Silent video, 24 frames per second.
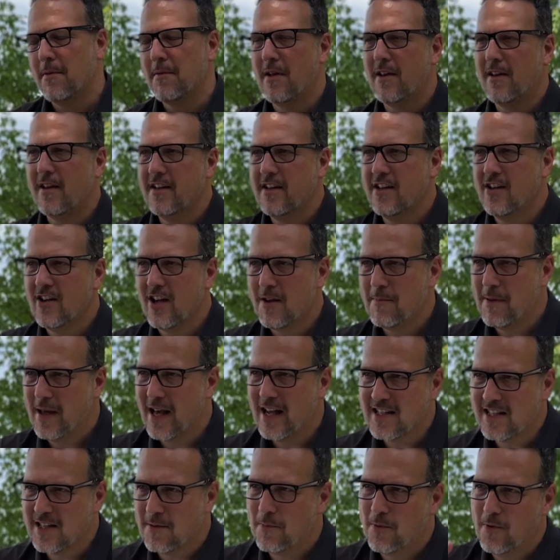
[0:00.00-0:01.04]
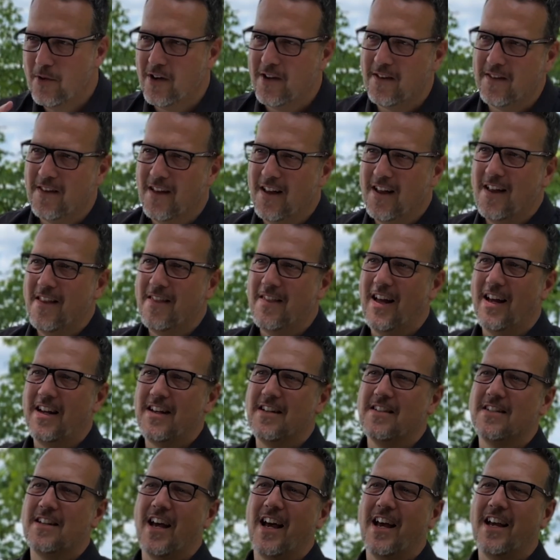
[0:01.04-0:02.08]
I'm not letting you get past the point that
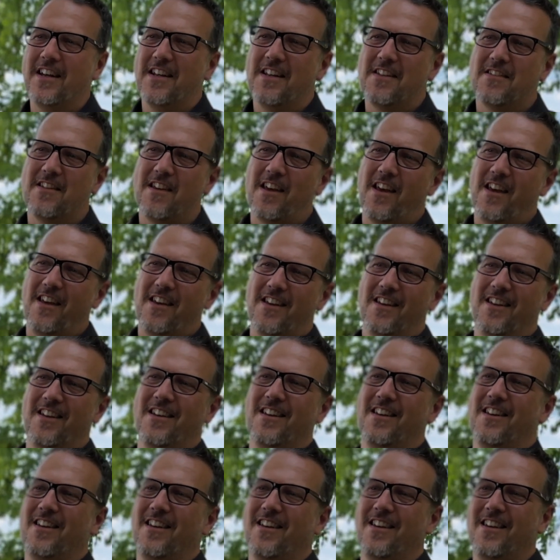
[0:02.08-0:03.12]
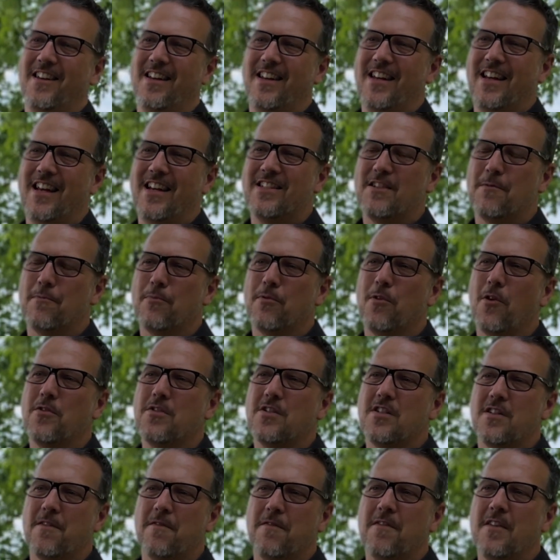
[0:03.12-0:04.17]
design is a
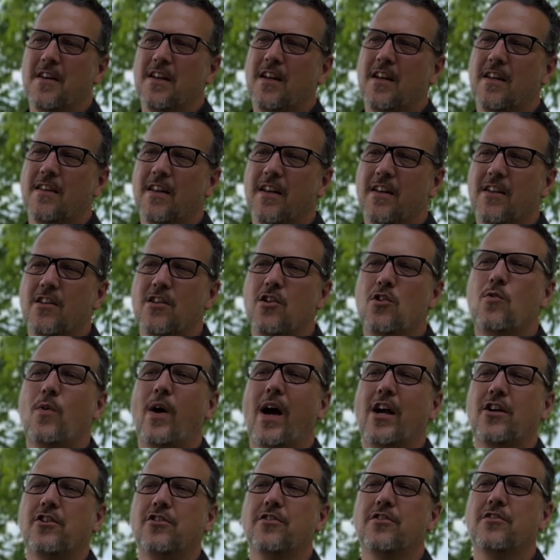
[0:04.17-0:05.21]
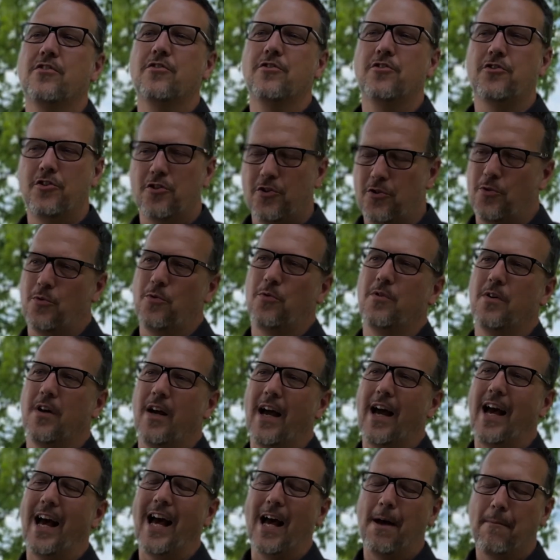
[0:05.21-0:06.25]
process of thinking that you actually do
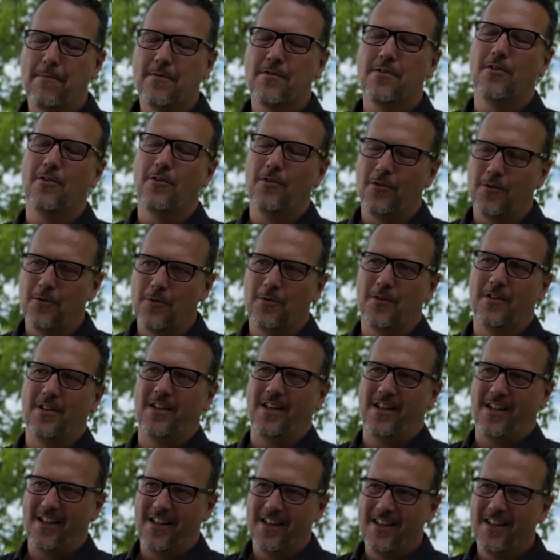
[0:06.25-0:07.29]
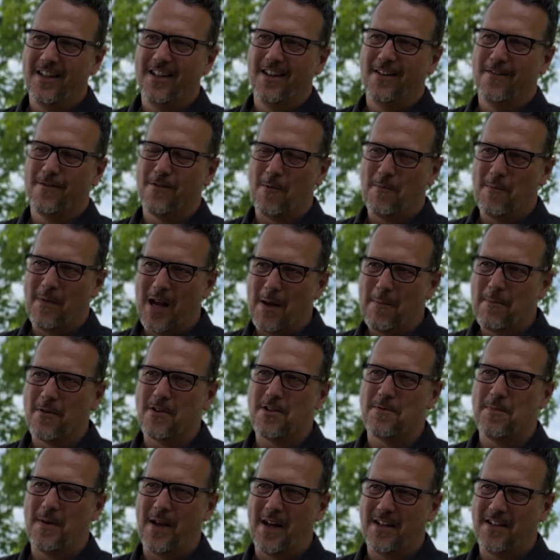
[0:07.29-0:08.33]
absolutely, from my
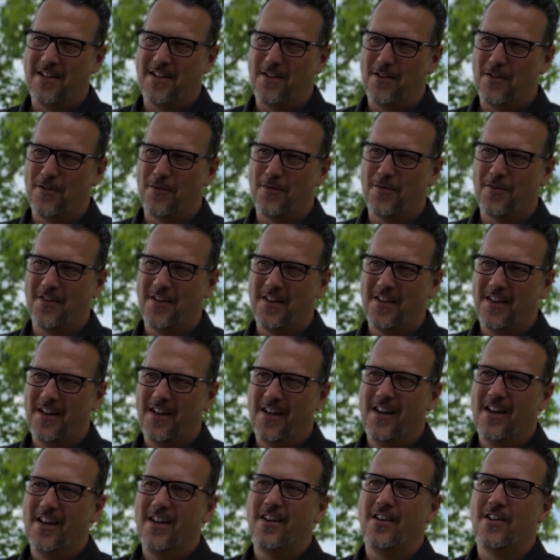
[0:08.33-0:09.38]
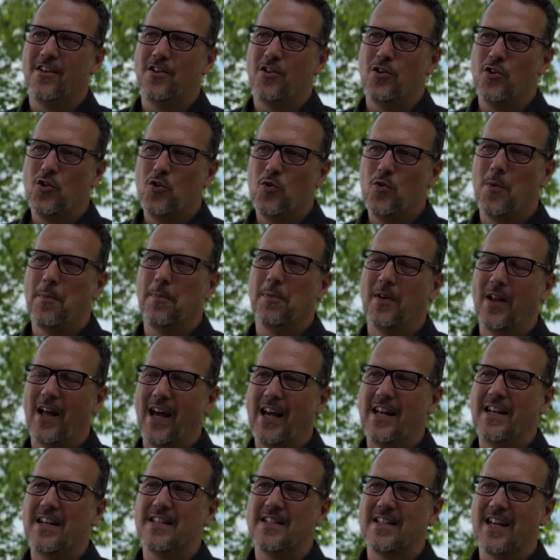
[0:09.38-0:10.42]
perspective, you
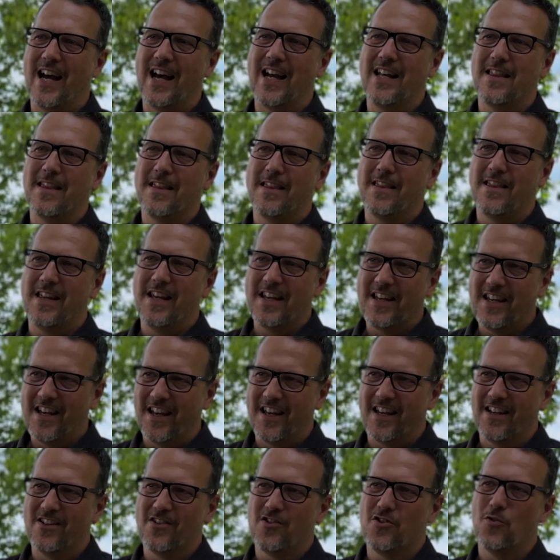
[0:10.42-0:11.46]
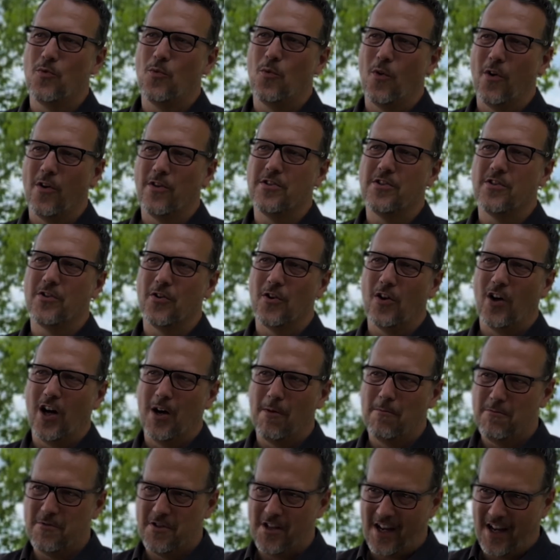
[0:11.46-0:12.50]
apply design thinking towards your
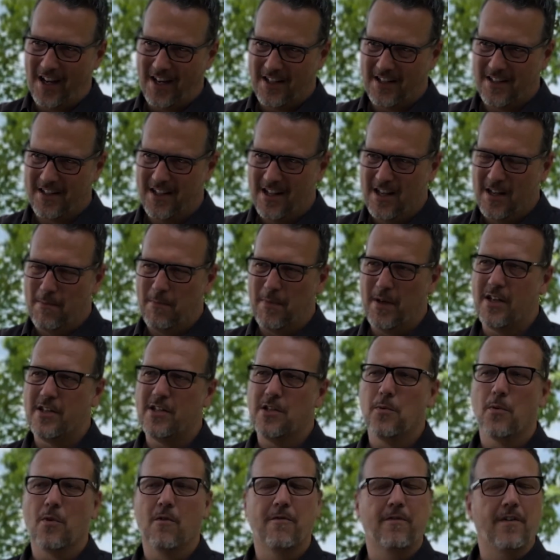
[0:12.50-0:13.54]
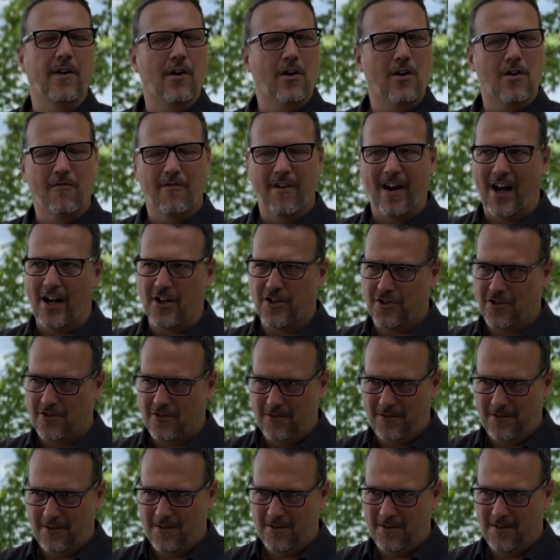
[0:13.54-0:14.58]
objects because you were very rational